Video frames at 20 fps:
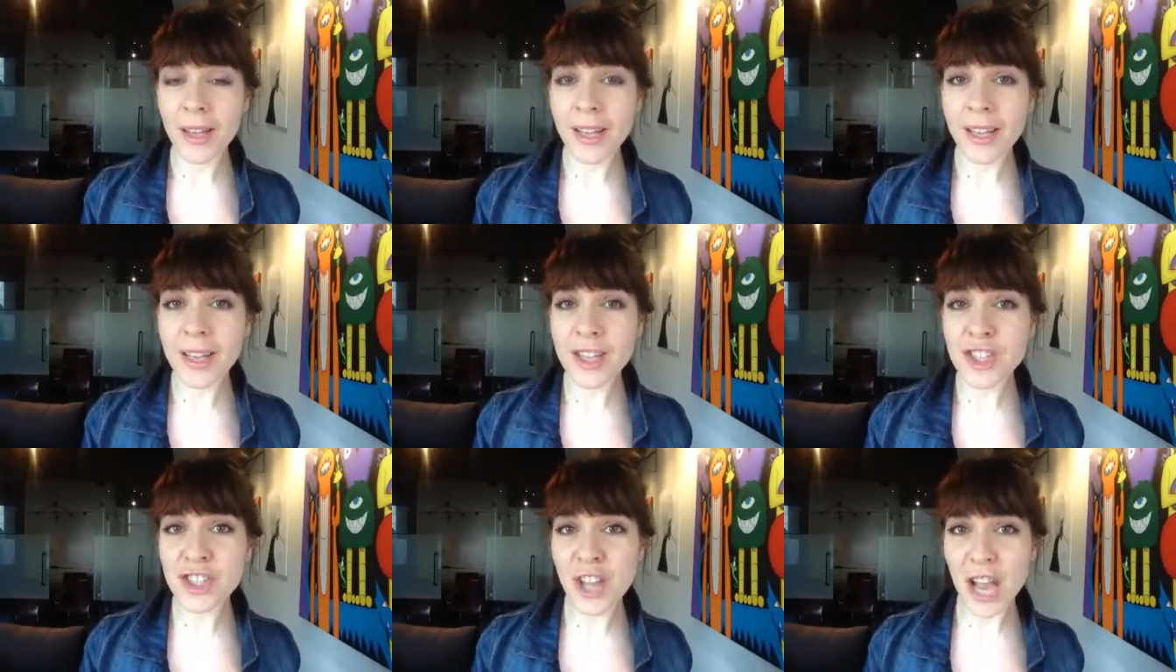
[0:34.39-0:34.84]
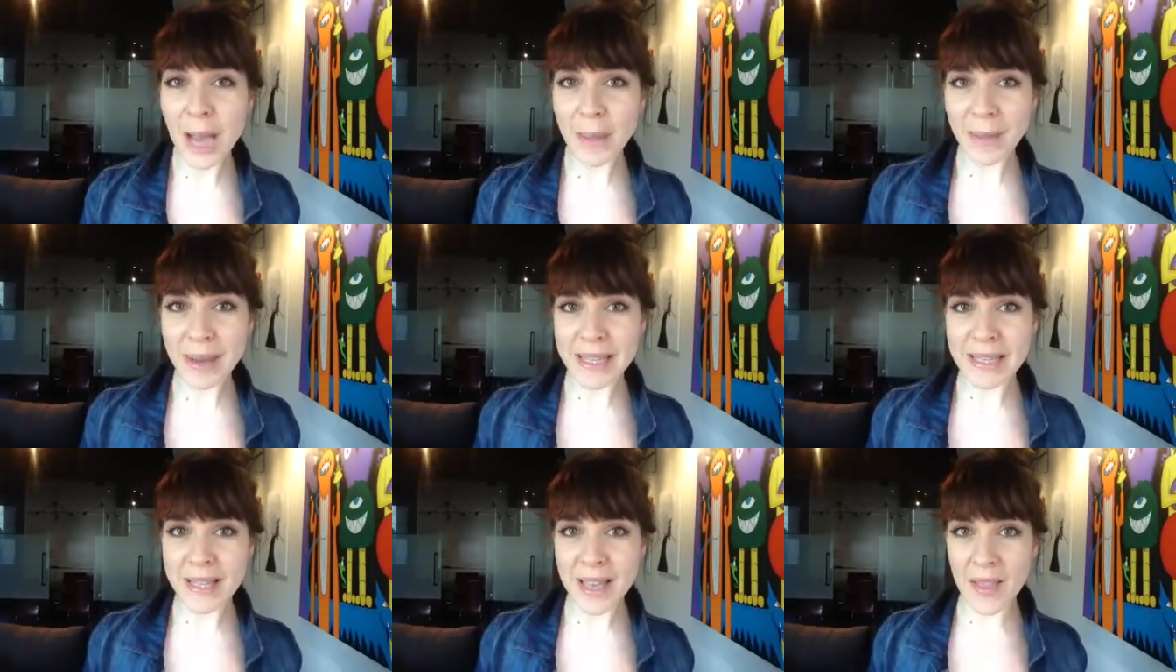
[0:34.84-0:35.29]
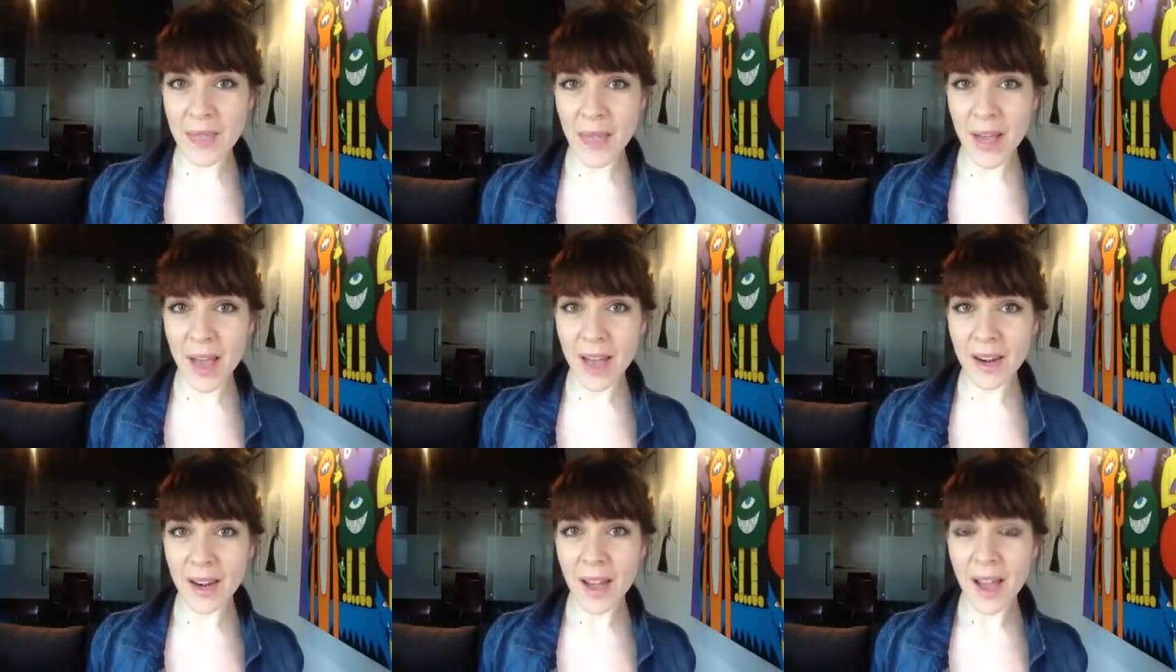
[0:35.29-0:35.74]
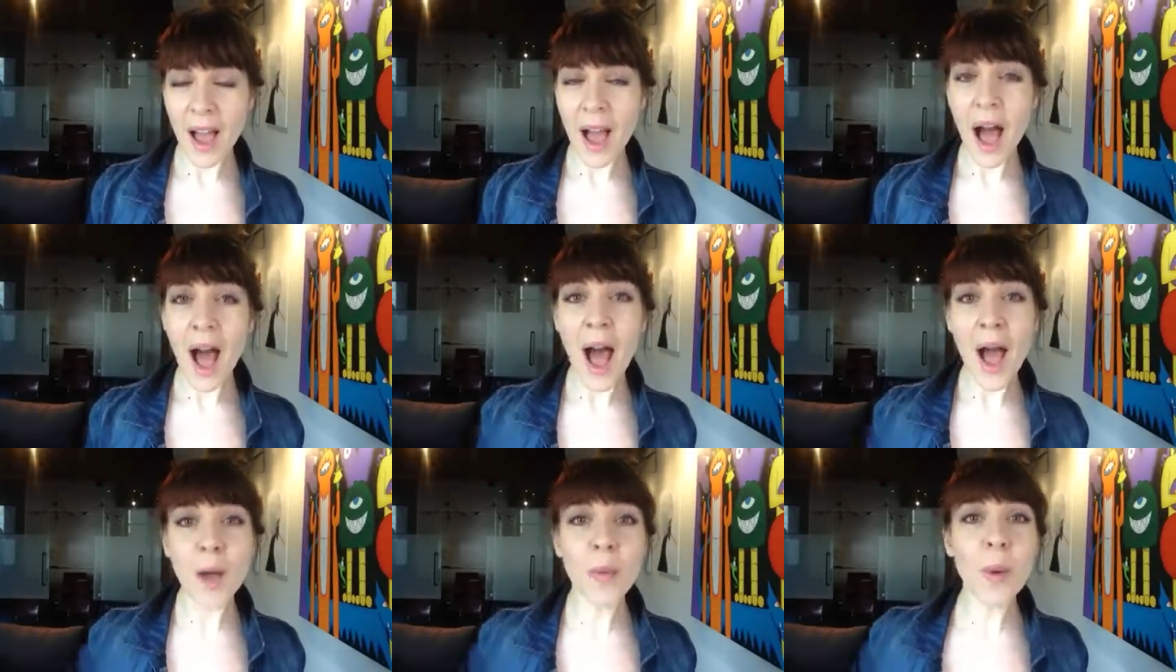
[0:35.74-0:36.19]
Each time I said that,
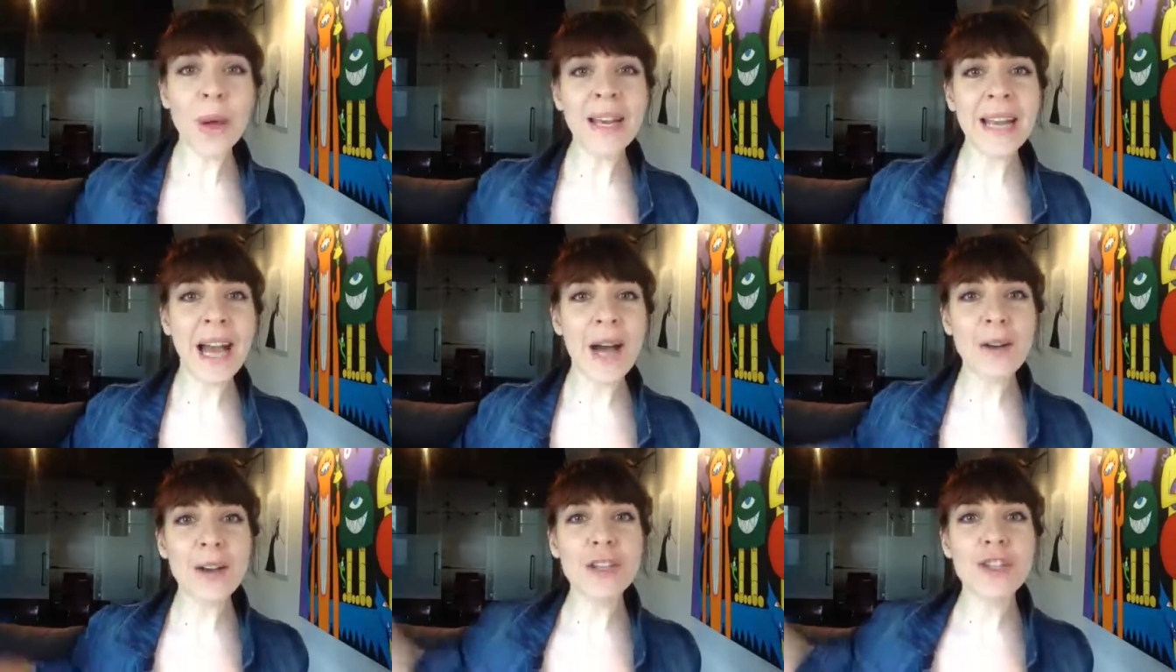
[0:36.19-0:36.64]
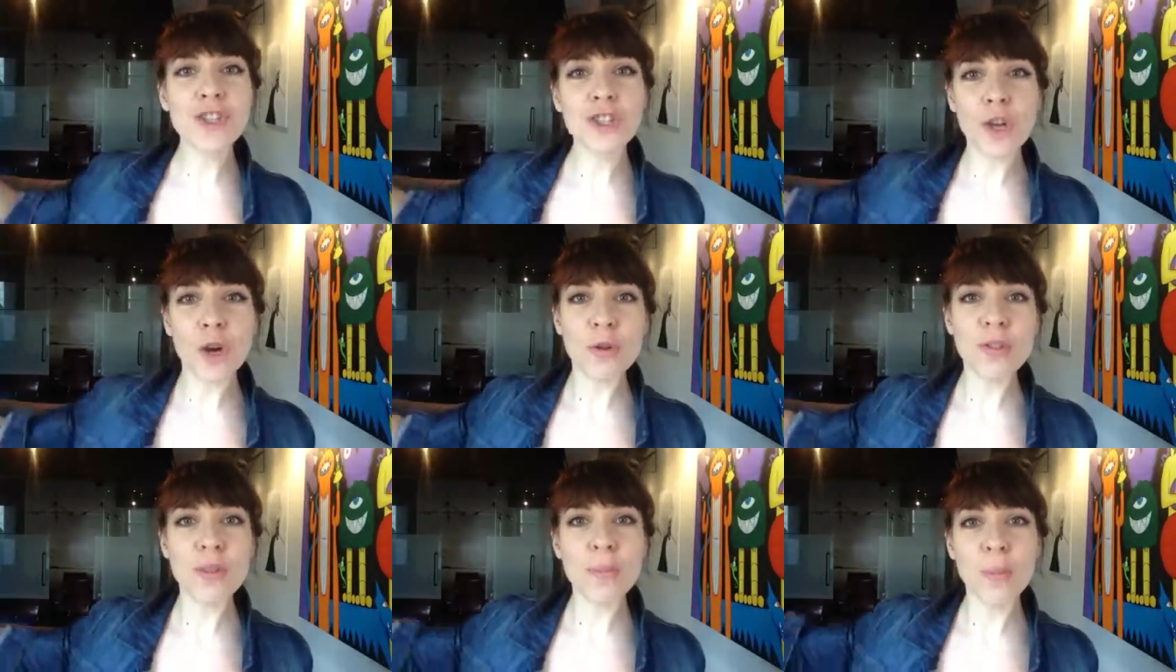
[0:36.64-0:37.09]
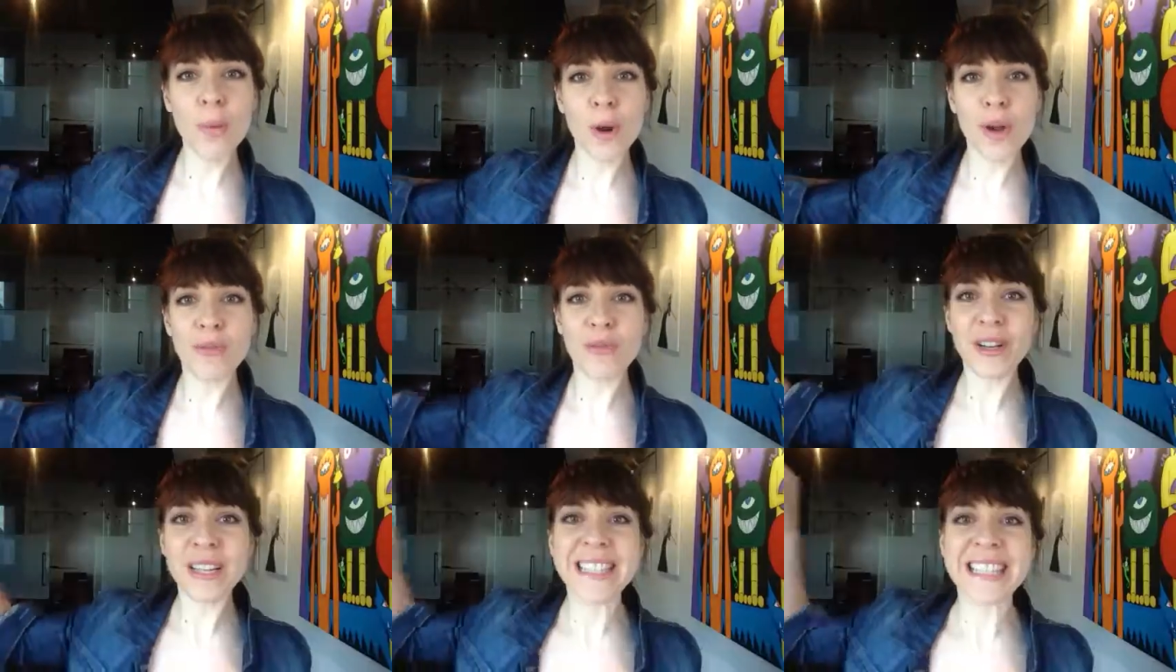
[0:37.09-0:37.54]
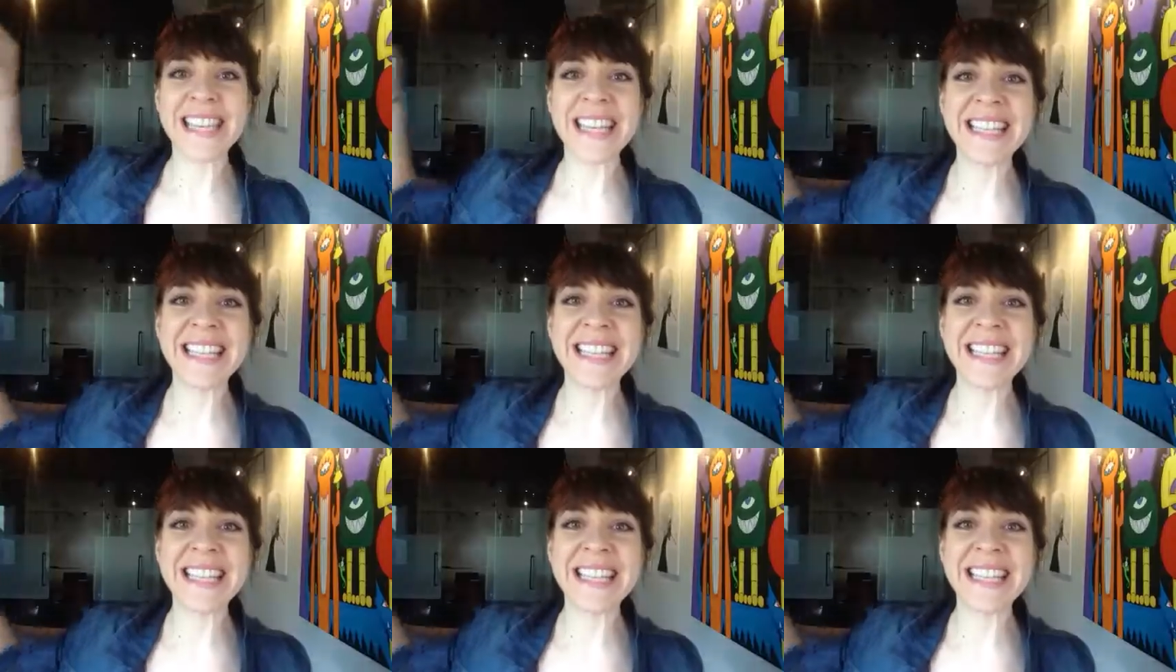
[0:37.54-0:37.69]
I went out and chose a boyfriend